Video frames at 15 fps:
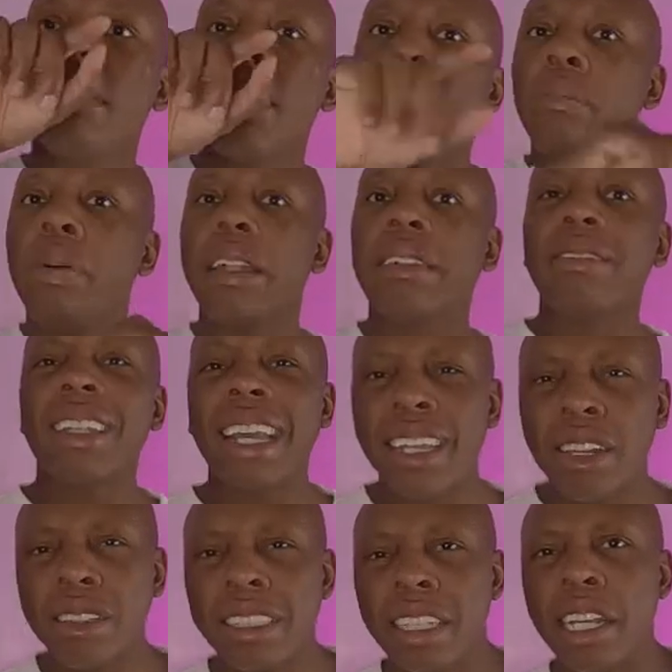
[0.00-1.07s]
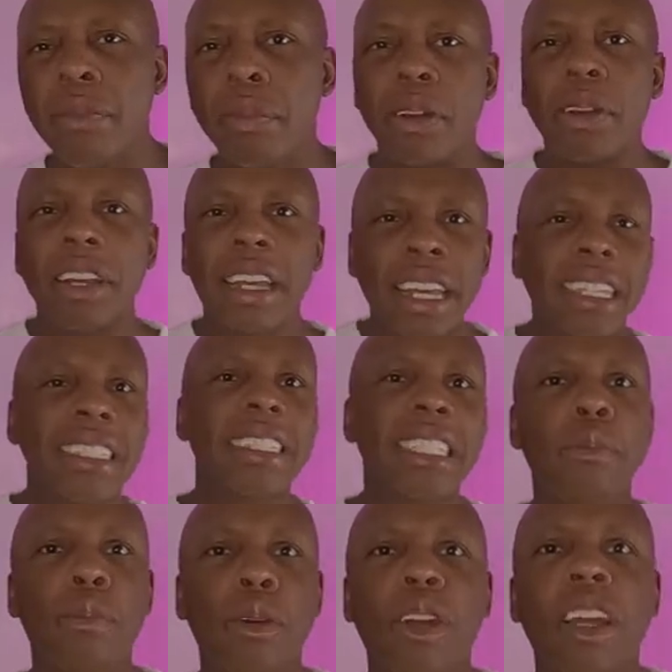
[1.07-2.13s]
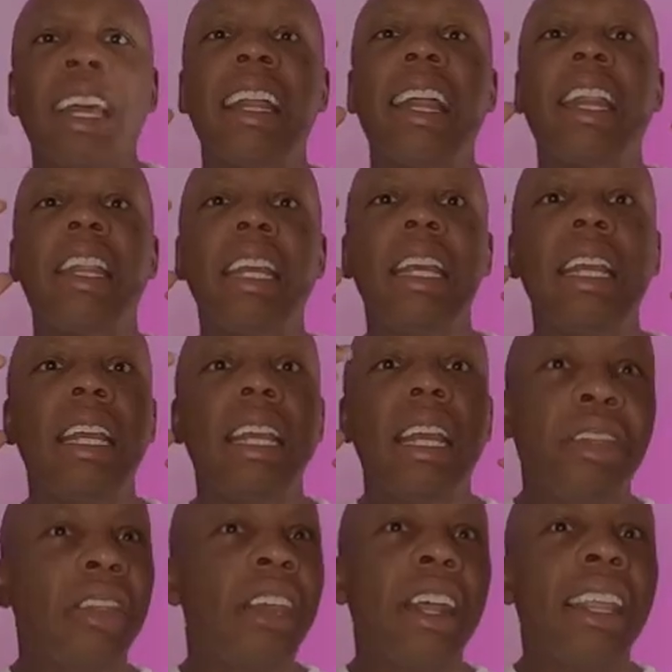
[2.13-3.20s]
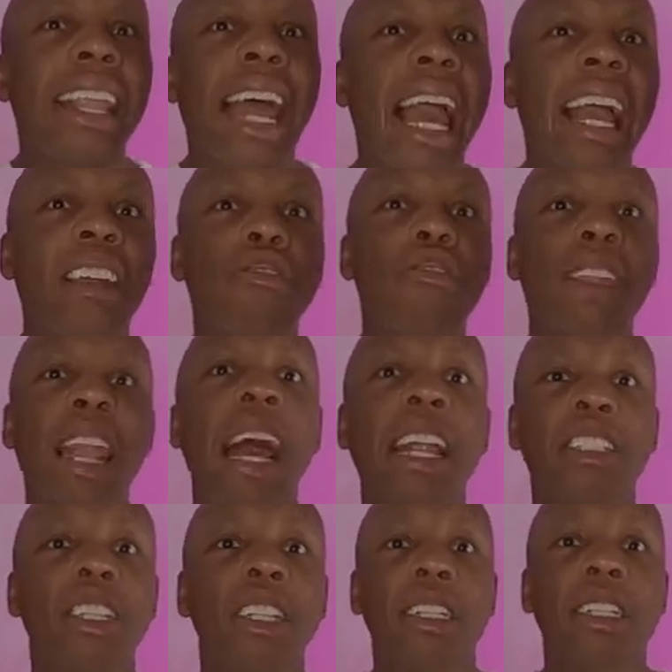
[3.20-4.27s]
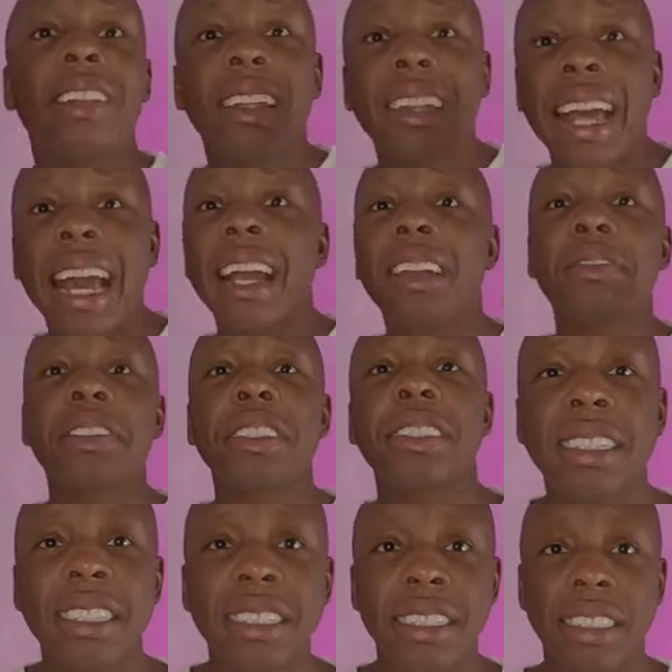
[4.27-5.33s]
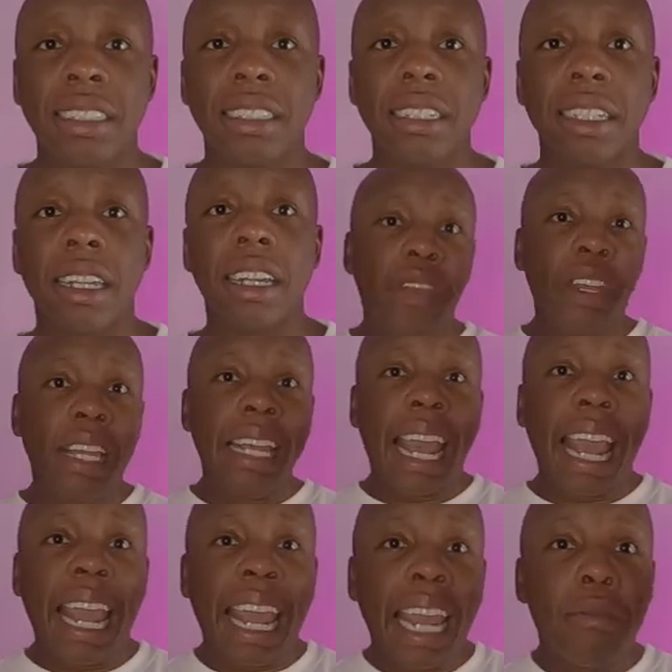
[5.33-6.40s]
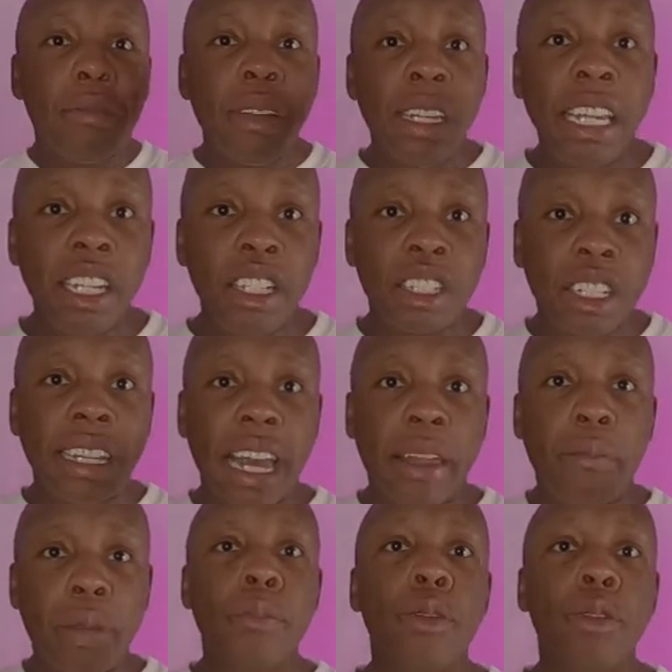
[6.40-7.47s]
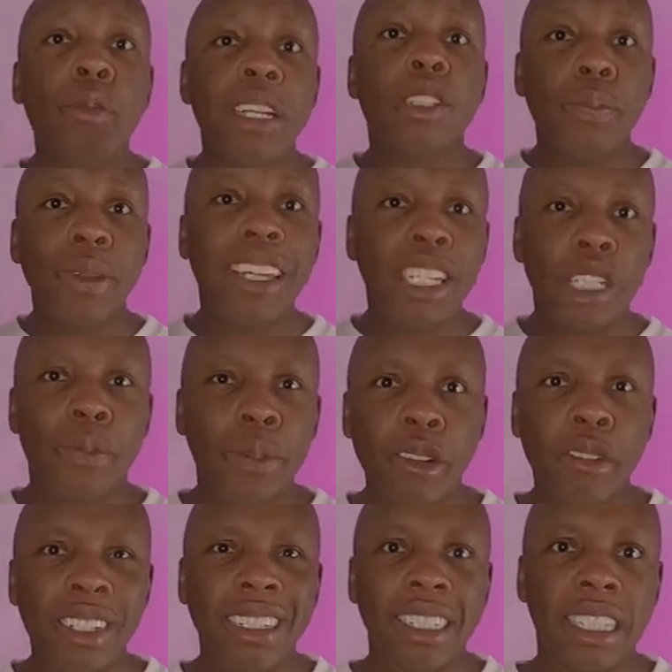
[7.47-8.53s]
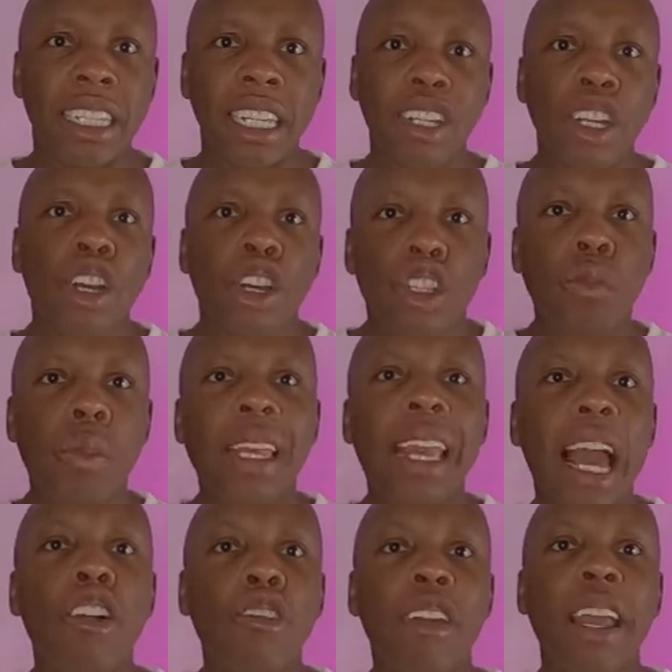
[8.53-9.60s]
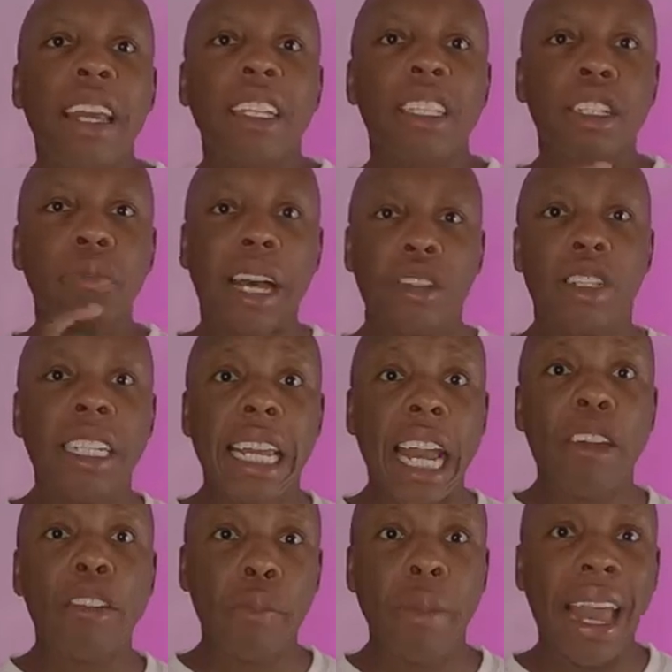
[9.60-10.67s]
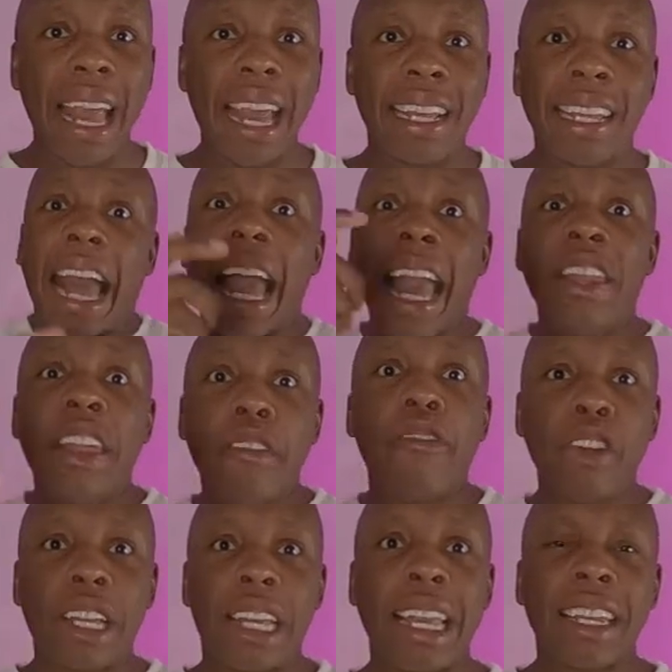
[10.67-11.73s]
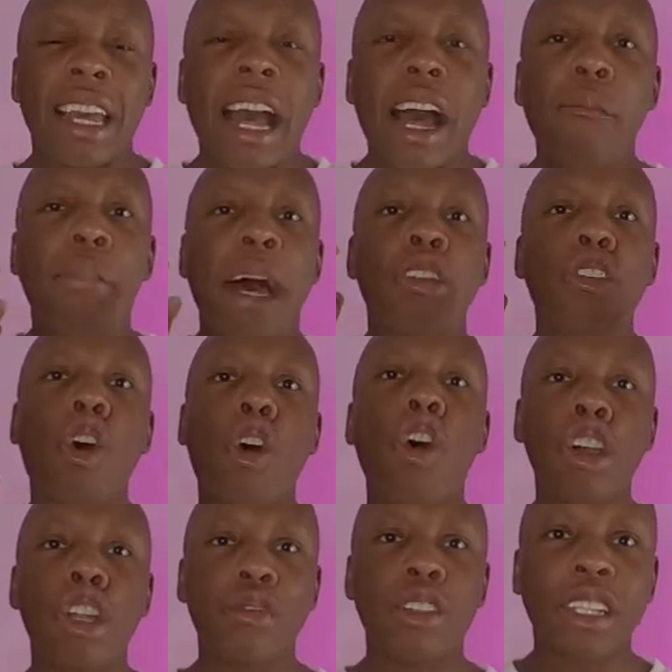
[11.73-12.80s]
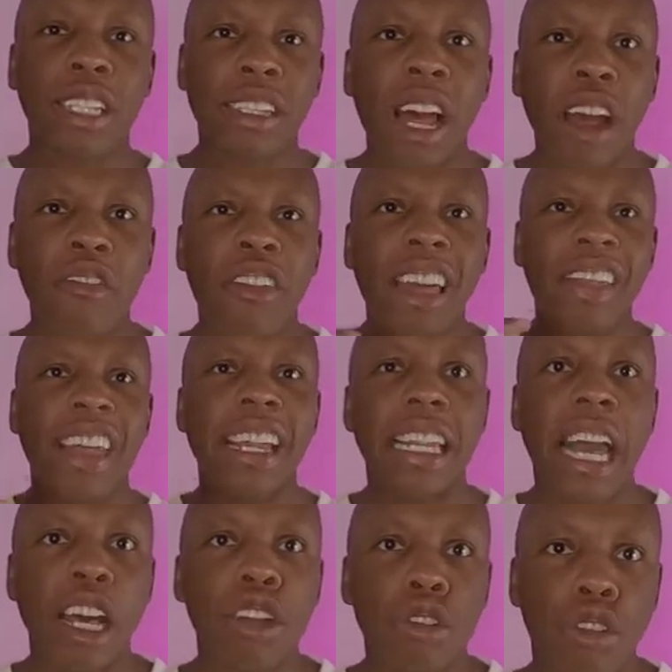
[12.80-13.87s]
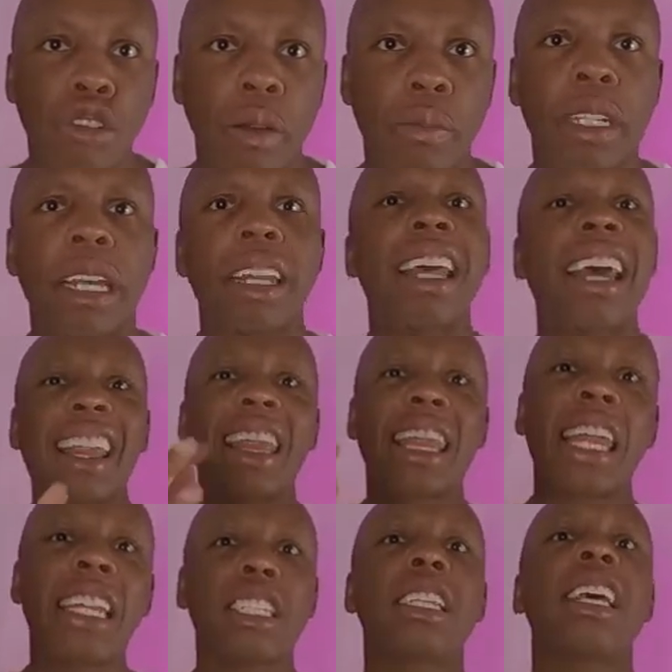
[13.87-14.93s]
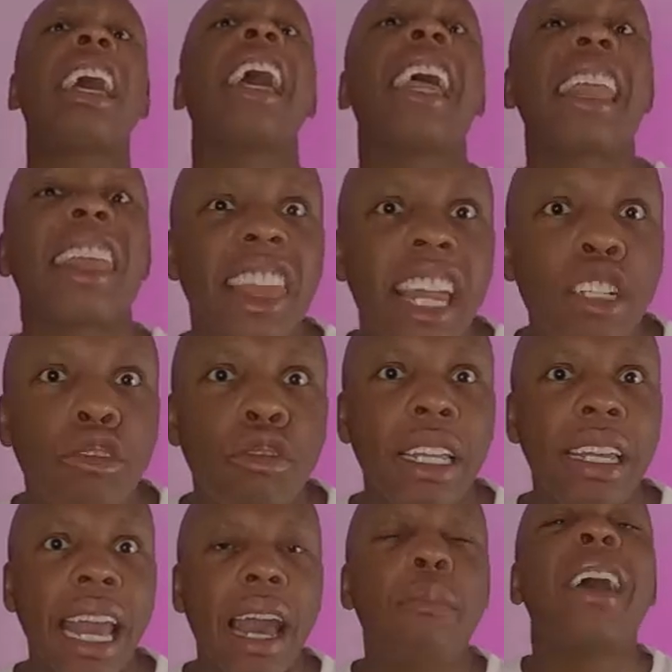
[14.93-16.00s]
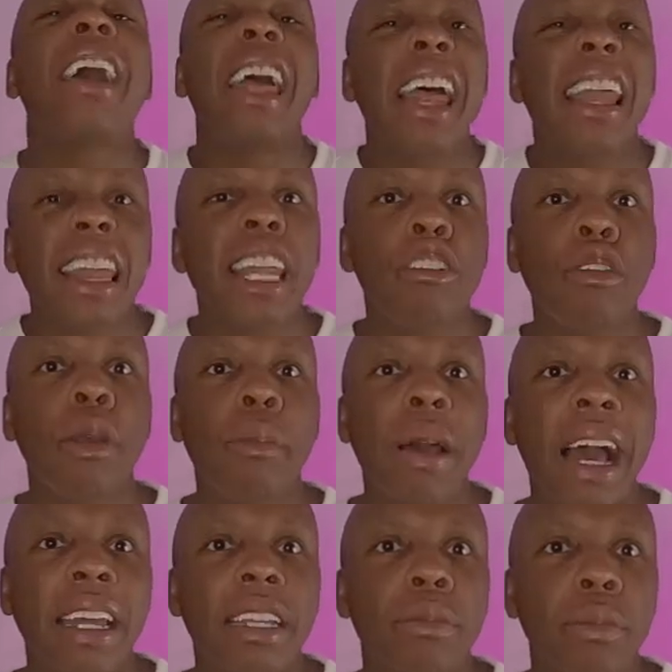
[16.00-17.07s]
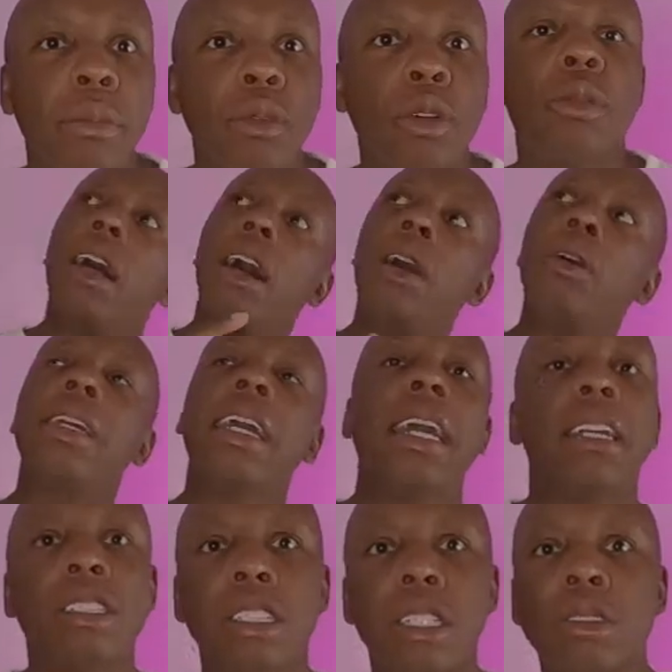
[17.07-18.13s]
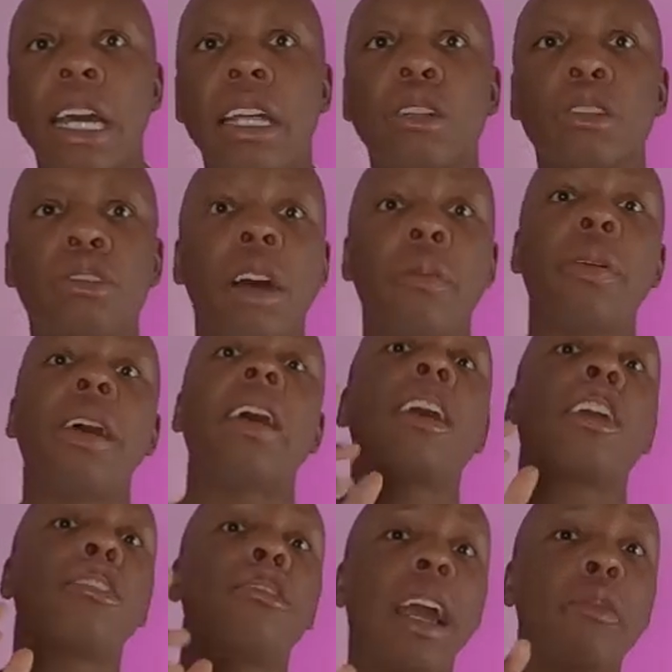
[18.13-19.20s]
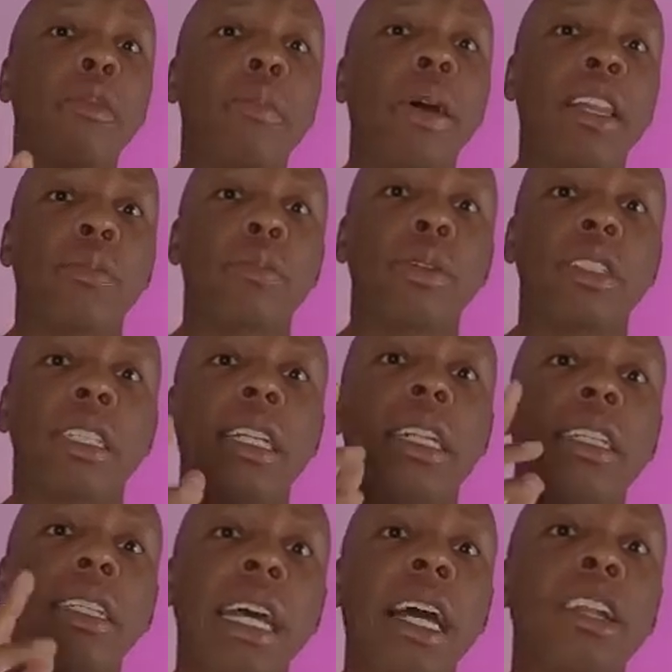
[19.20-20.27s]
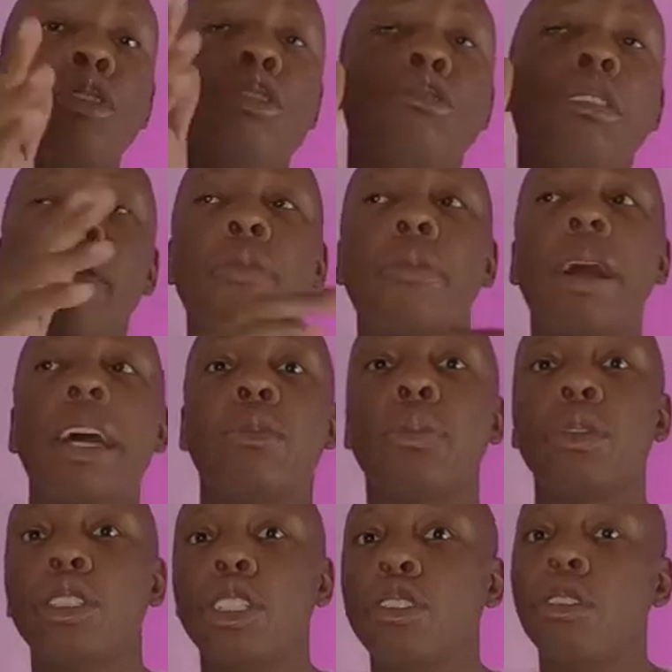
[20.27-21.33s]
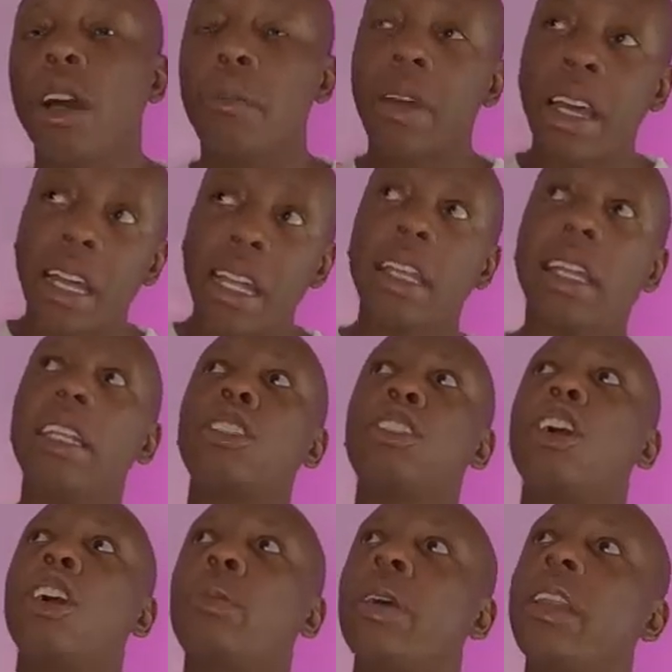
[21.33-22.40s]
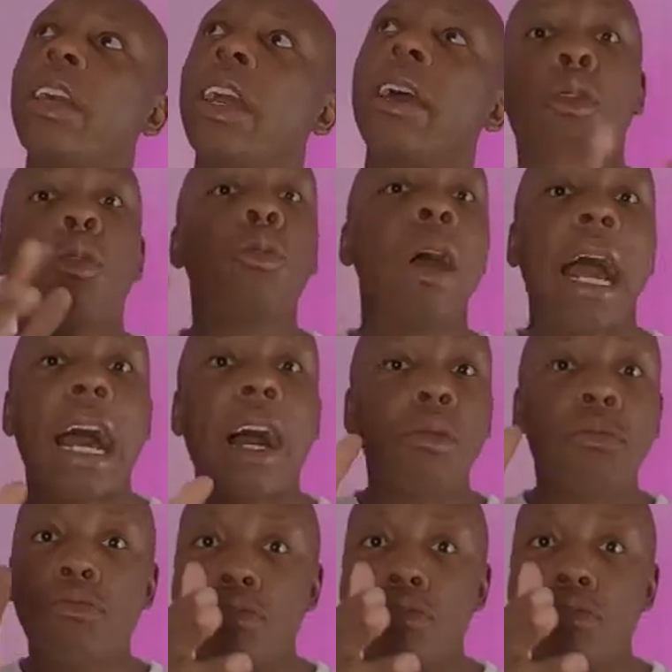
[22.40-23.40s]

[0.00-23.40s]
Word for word: but it goes deeper. It gets deeper. The, the lack of logic, the lack of consistency, the amnesia that people must be experiencing to be outraged about Tiara Mack and then forget about all of the stuff that Donald Trump did. Let's, let's recap. Let's remind people. Okay, so Donald Trump, grab him by the pussy. Donald, grab him by the pushy Trump. Let's start with there. Wow,